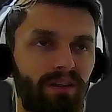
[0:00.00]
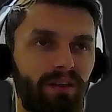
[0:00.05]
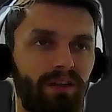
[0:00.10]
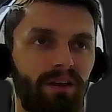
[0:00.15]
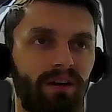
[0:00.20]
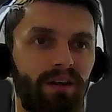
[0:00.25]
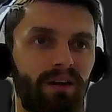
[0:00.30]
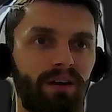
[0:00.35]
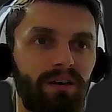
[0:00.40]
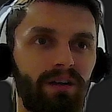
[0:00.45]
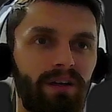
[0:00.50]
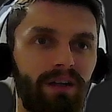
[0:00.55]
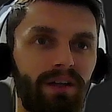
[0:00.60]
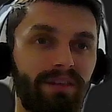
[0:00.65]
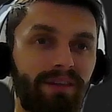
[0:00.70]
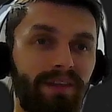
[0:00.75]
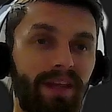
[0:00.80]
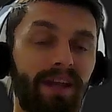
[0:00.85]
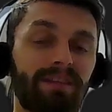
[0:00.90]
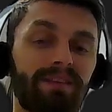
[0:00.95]

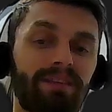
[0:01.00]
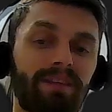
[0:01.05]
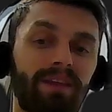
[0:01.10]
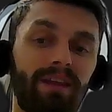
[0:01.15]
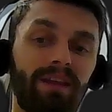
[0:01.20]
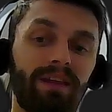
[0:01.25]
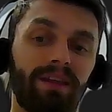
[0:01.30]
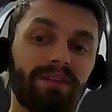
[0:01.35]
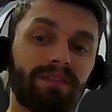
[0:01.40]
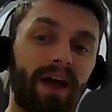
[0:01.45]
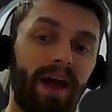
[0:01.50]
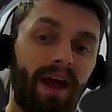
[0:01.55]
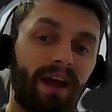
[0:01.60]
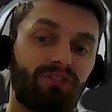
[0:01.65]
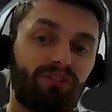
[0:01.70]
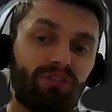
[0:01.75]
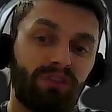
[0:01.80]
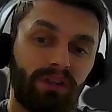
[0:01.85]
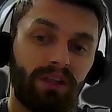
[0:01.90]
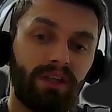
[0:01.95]
that is
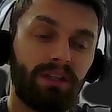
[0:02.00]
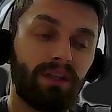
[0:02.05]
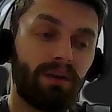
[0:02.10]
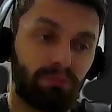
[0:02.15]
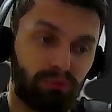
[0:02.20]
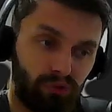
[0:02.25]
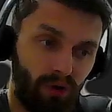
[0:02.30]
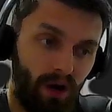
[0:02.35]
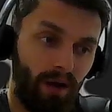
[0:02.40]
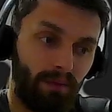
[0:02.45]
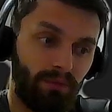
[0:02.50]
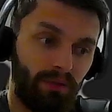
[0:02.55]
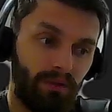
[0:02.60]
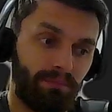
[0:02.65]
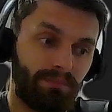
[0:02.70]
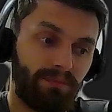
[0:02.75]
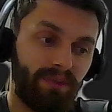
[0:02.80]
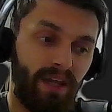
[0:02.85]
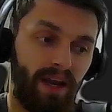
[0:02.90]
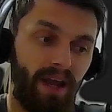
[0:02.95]
actually the
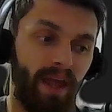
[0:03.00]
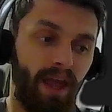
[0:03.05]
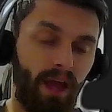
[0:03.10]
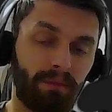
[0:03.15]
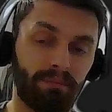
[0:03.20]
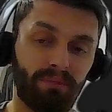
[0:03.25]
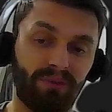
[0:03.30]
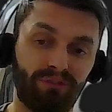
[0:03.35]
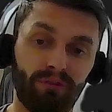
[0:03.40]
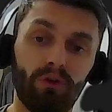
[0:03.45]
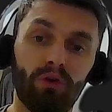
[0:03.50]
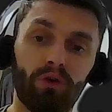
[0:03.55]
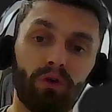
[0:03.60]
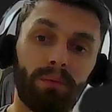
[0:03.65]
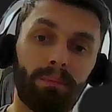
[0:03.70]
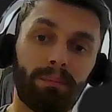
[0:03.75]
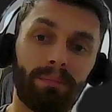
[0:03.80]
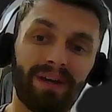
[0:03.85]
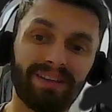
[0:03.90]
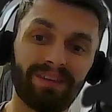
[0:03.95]
problem that I had before,
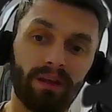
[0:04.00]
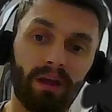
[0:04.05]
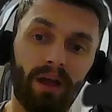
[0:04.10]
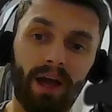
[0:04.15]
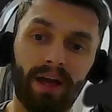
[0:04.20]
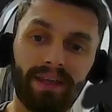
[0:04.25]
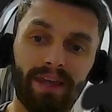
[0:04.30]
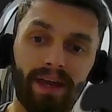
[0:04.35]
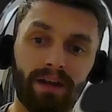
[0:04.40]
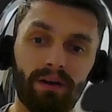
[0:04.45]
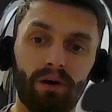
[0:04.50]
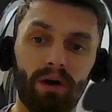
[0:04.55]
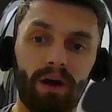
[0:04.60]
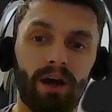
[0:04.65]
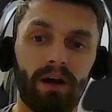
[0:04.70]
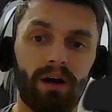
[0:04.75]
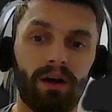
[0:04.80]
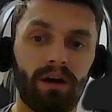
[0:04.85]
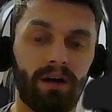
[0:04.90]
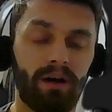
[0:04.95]
but again,
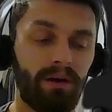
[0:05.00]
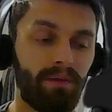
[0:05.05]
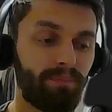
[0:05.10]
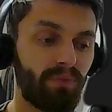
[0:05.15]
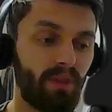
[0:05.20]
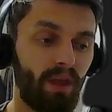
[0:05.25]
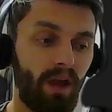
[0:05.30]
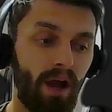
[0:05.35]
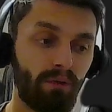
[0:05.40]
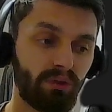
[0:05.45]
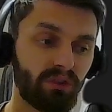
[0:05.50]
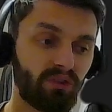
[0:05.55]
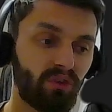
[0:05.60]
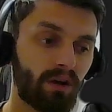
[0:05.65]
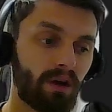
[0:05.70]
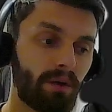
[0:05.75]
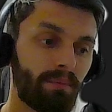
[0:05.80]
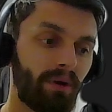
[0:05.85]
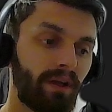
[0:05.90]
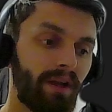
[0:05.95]
I will
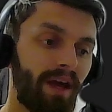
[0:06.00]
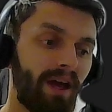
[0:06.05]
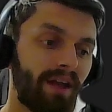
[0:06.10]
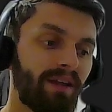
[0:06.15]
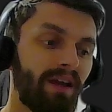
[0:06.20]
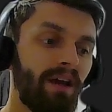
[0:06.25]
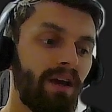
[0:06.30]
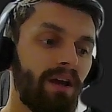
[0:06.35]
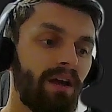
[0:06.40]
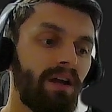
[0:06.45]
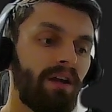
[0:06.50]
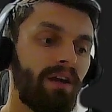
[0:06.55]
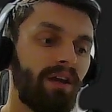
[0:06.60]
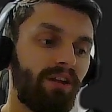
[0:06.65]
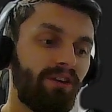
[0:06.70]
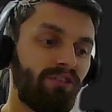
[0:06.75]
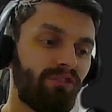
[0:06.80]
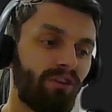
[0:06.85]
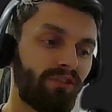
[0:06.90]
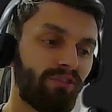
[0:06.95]
talk about that
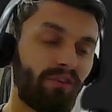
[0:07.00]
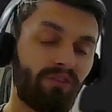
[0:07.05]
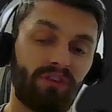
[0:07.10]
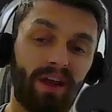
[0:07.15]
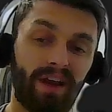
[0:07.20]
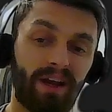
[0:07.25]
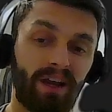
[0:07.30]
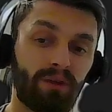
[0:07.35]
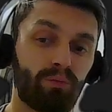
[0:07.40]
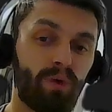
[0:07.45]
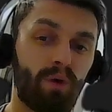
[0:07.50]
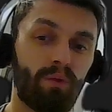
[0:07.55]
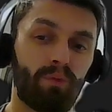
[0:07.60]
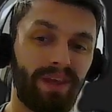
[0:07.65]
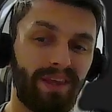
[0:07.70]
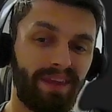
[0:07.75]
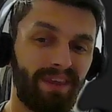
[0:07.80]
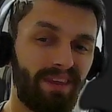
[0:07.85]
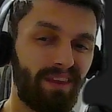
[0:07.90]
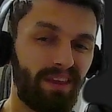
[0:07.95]
in just a second when
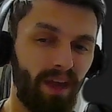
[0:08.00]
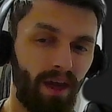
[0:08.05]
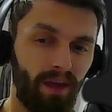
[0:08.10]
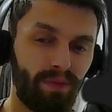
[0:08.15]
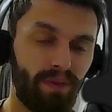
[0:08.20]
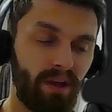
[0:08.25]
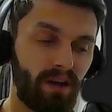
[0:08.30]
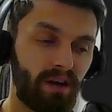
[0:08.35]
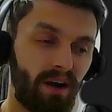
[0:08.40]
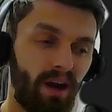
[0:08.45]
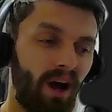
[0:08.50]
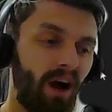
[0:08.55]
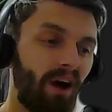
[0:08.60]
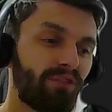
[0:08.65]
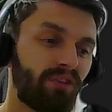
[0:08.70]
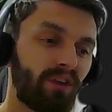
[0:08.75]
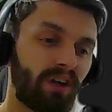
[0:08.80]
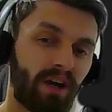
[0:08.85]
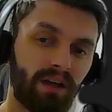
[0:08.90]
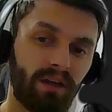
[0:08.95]
we get there
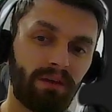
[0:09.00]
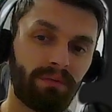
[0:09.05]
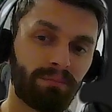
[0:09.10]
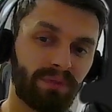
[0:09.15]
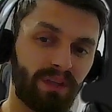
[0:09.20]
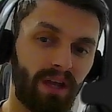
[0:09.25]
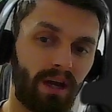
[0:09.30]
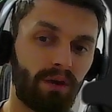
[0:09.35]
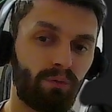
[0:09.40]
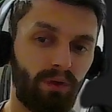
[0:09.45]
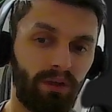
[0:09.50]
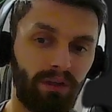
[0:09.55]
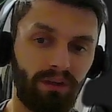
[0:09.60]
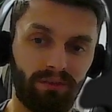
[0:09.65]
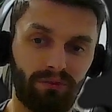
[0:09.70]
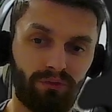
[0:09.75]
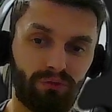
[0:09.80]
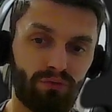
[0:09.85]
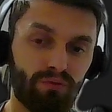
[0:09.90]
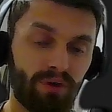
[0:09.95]
after I am done with
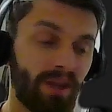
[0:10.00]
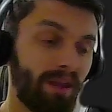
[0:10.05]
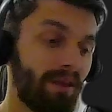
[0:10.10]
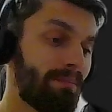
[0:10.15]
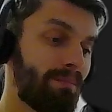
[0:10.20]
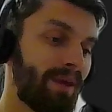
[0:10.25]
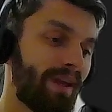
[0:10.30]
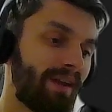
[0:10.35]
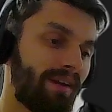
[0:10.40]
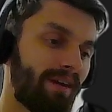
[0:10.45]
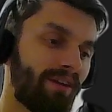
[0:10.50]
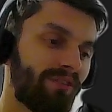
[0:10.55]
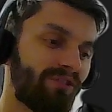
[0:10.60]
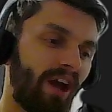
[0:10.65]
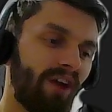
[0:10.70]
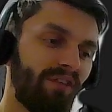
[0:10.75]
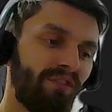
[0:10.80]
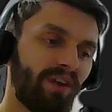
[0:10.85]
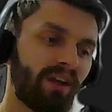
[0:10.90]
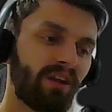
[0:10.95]
these 3, because
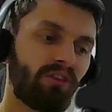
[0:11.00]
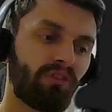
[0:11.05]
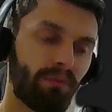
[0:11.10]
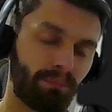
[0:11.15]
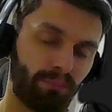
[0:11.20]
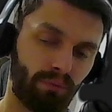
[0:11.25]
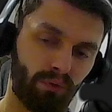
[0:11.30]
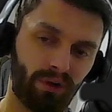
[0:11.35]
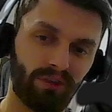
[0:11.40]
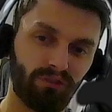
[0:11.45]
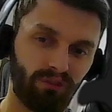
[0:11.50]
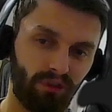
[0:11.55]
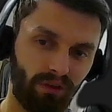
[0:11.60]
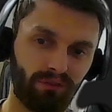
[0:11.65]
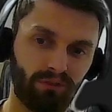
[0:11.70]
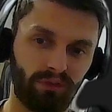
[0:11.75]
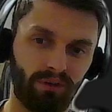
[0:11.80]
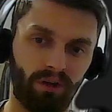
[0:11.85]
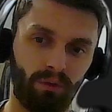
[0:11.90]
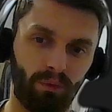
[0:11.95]
I think it's important
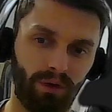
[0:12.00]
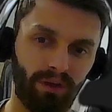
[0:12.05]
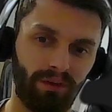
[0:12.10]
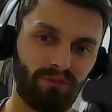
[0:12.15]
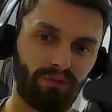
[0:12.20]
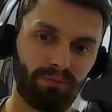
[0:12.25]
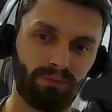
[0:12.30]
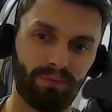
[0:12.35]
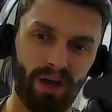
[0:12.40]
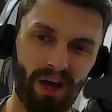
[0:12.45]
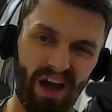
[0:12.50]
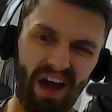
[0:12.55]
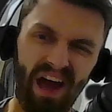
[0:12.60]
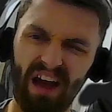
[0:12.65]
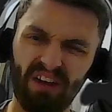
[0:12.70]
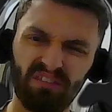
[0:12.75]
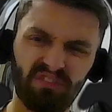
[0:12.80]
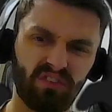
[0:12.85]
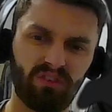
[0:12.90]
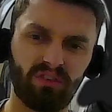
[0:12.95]
just to notice
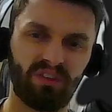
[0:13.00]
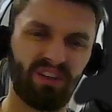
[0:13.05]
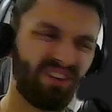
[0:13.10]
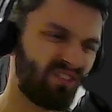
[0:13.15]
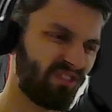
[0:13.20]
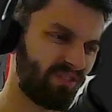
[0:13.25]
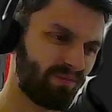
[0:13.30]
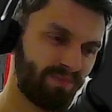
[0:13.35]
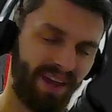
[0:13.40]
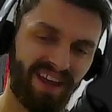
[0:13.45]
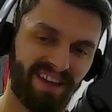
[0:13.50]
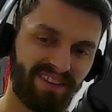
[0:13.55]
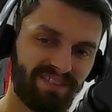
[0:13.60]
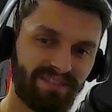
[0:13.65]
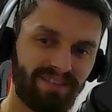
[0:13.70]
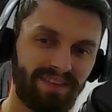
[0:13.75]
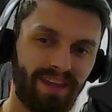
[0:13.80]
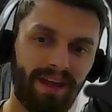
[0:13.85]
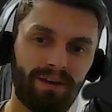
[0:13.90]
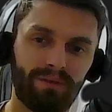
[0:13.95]
how to do this,
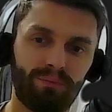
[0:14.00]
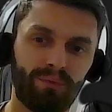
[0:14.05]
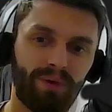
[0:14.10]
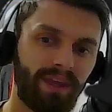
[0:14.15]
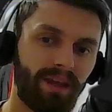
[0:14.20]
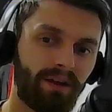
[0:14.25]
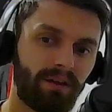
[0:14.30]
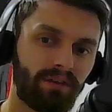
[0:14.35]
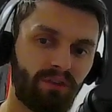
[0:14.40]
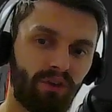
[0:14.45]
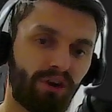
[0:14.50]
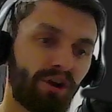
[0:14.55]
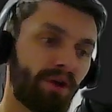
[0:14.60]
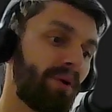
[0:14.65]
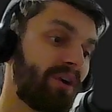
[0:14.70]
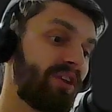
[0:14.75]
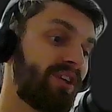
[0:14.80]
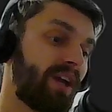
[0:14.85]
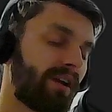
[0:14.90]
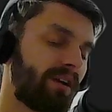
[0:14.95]
and then we can talk
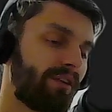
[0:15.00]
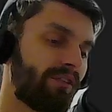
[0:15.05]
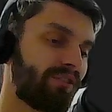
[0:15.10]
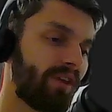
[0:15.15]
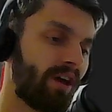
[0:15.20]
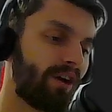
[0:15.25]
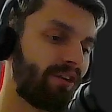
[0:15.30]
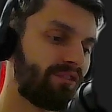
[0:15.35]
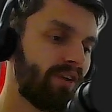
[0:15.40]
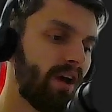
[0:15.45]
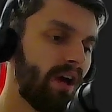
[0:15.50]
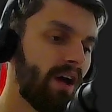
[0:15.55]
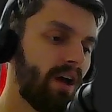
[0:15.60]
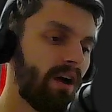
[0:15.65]
about the other stuff.